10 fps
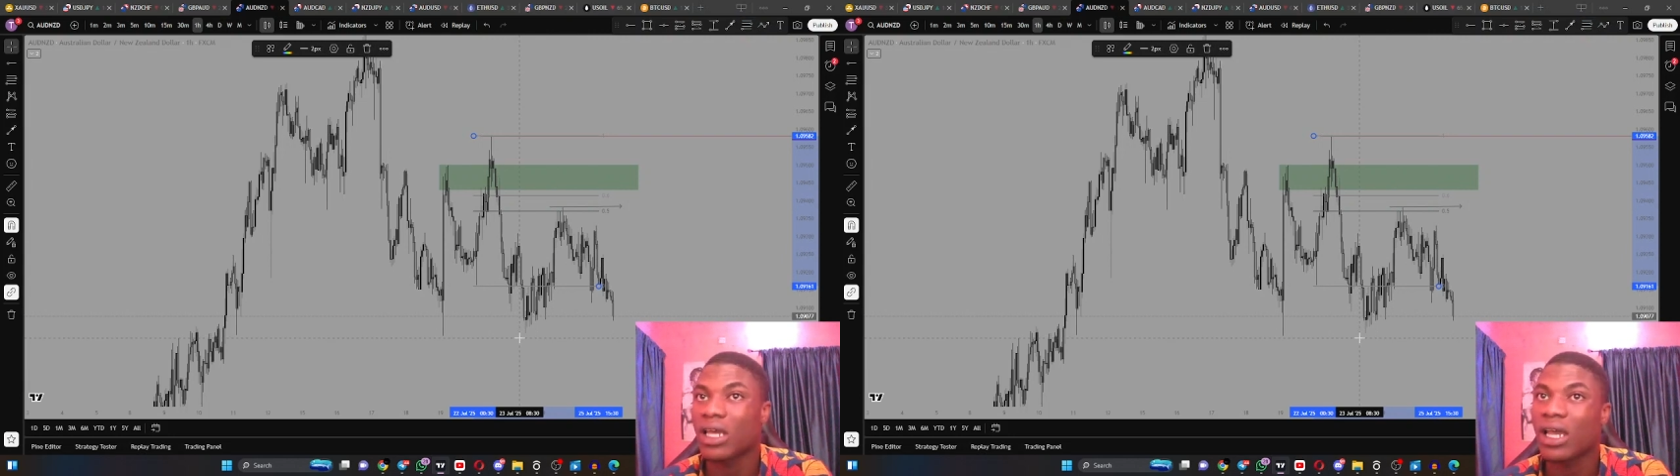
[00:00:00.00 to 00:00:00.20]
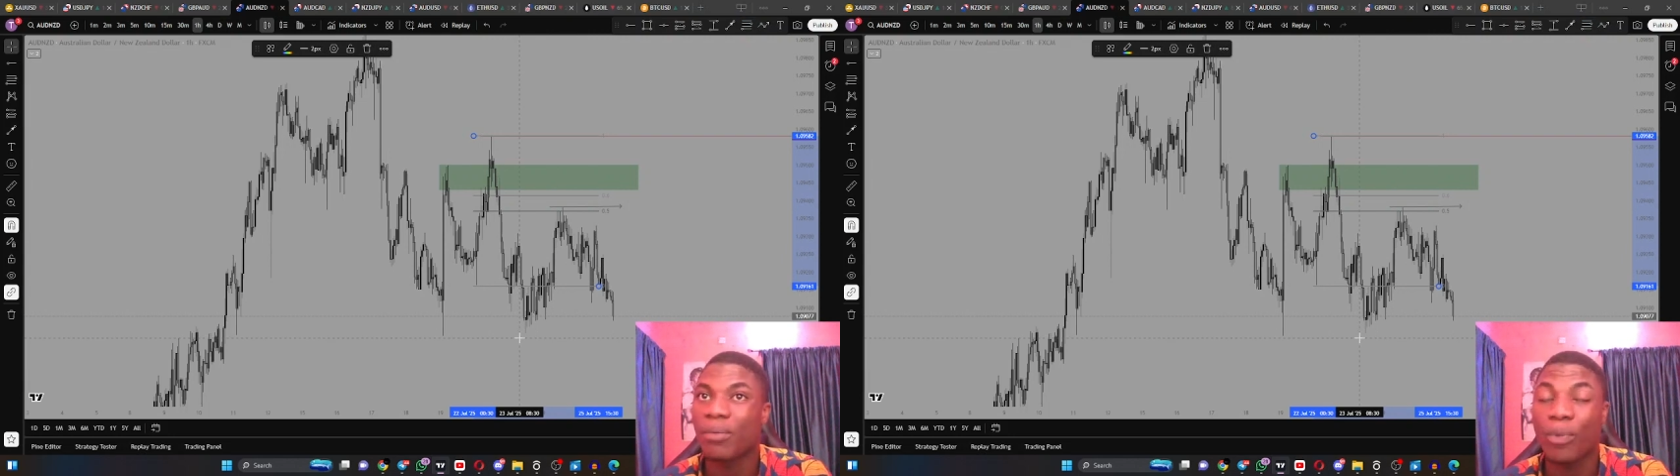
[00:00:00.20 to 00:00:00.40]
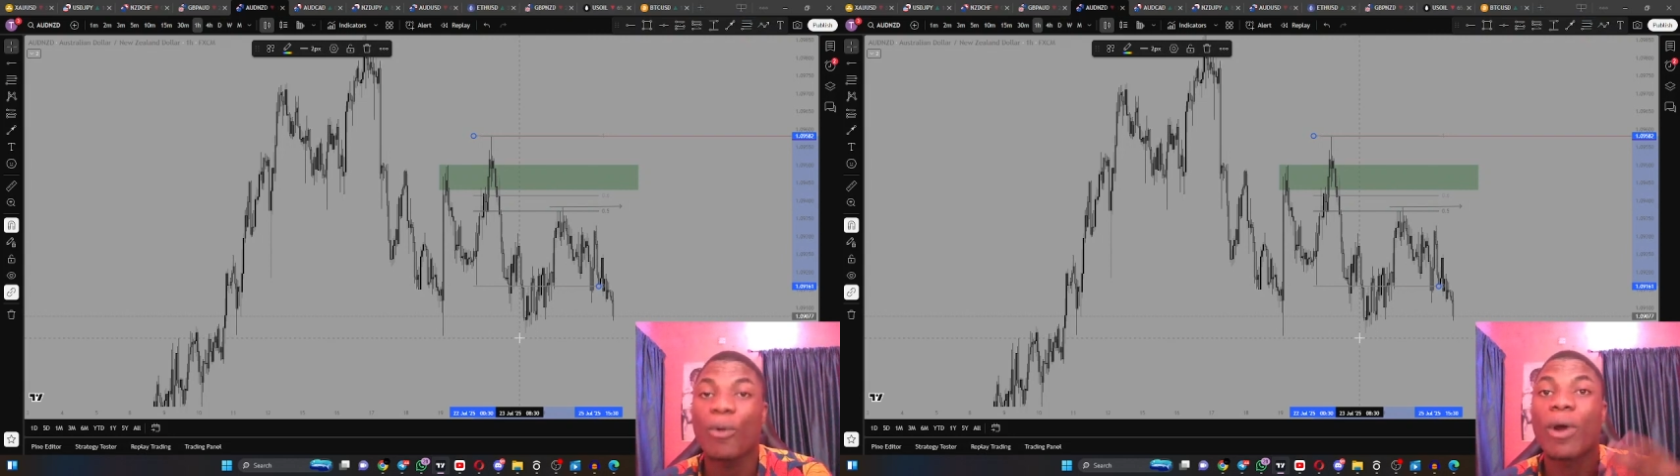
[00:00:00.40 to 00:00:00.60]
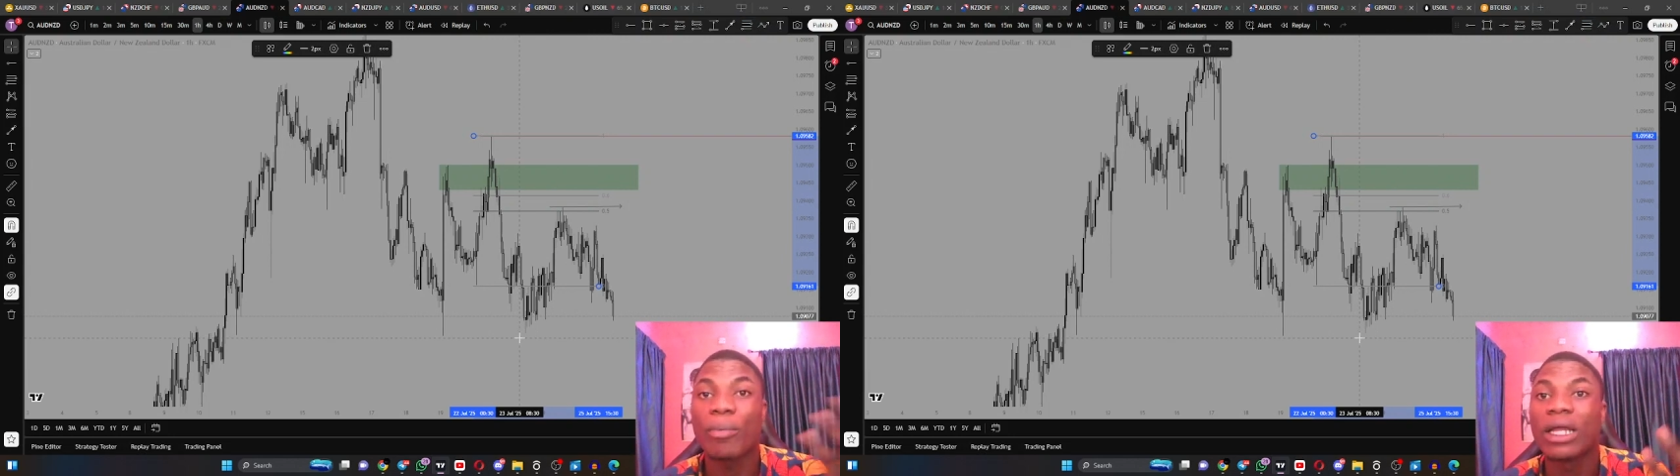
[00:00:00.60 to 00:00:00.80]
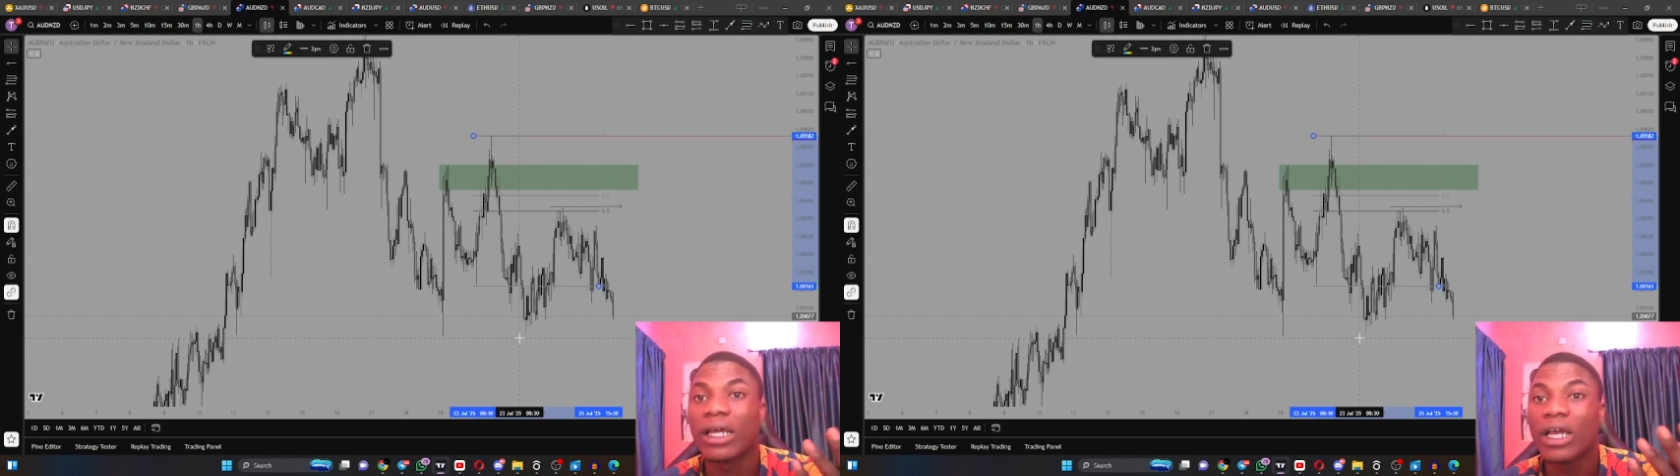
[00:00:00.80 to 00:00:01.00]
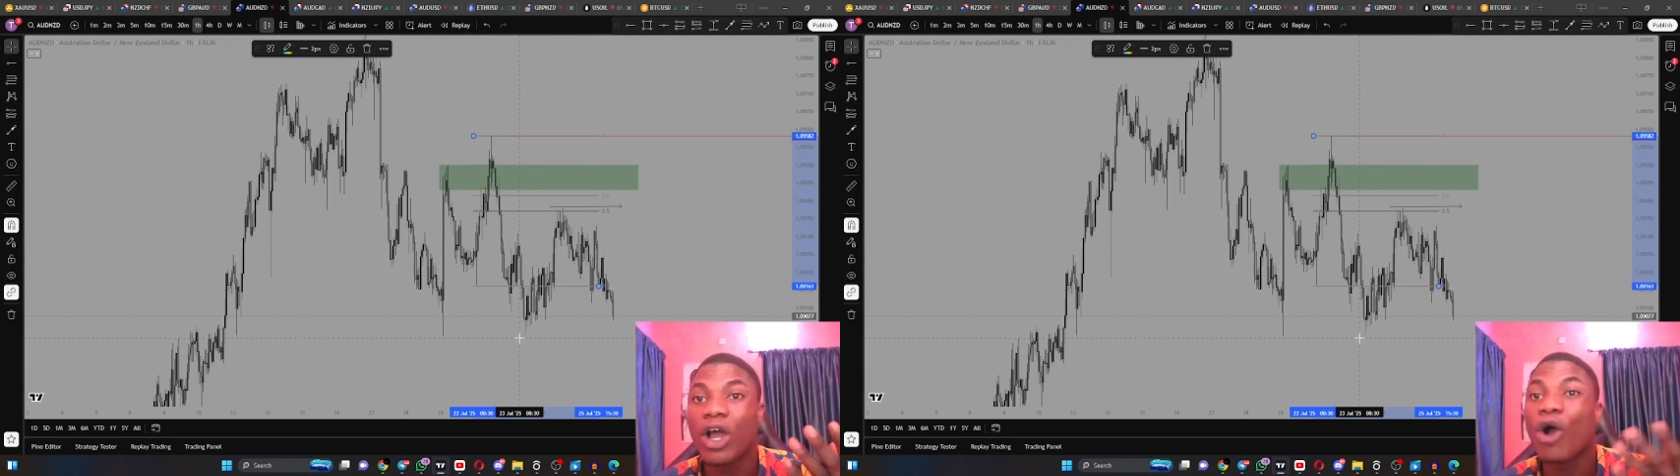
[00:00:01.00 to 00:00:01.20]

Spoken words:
here probably,